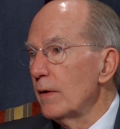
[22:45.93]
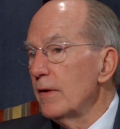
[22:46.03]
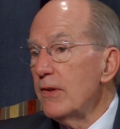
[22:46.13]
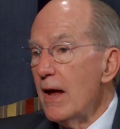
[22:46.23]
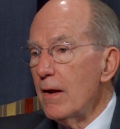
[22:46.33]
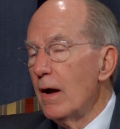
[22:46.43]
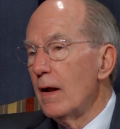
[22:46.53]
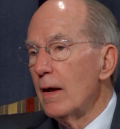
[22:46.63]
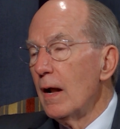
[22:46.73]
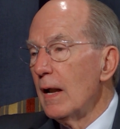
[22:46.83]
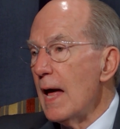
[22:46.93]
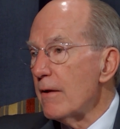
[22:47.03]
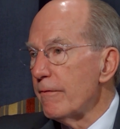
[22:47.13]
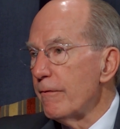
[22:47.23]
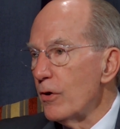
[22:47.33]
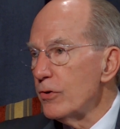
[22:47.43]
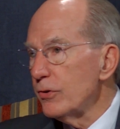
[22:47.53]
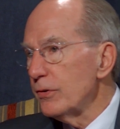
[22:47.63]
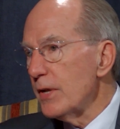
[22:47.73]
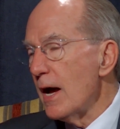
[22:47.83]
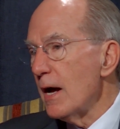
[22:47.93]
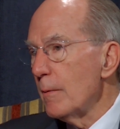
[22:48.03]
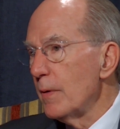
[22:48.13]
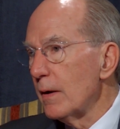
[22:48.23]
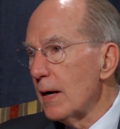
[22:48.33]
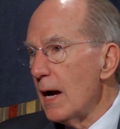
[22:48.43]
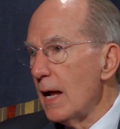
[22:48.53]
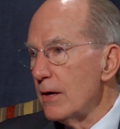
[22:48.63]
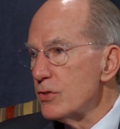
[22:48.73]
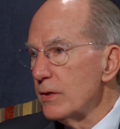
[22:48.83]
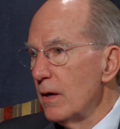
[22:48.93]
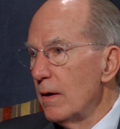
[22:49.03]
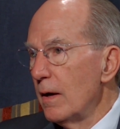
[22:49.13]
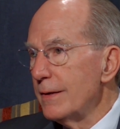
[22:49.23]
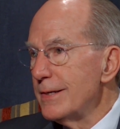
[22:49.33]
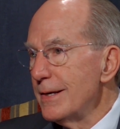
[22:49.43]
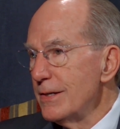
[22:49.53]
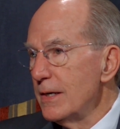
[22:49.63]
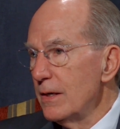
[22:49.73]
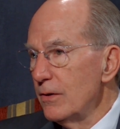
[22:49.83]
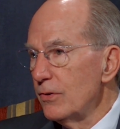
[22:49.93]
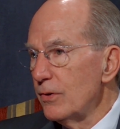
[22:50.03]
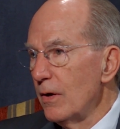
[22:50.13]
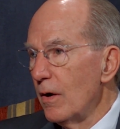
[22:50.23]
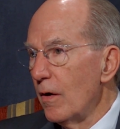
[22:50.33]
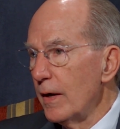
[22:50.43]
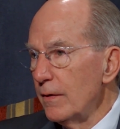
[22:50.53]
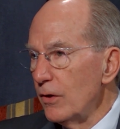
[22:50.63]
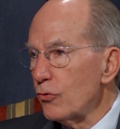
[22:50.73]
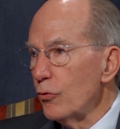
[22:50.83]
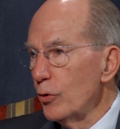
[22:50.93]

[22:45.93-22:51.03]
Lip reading: This a lot of first-time college attendees are in this group.